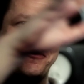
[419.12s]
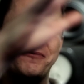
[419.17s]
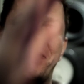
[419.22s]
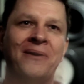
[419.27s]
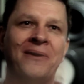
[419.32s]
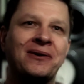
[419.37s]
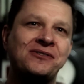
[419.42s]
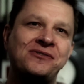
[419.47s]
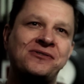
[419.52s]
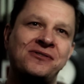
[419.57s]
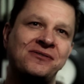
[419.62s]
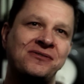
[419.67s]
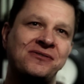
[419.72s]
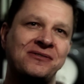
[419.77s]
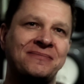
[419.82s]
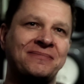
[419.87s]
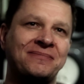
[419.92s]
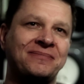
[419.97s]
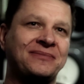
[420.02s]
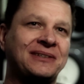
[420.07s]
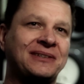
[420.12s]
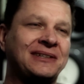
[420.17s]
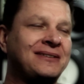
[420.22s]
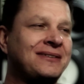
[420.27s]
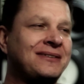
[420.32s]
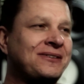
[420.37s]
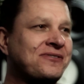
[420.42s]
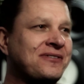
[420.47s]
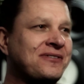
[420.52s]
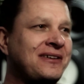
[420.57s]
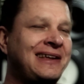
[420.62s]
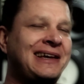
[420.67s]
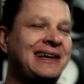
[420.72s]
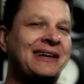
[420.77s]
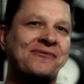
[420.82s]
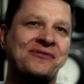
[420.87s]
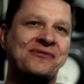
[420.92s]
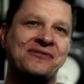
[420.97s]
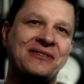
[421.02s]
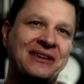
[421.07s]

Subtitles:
boxes and things like that. It was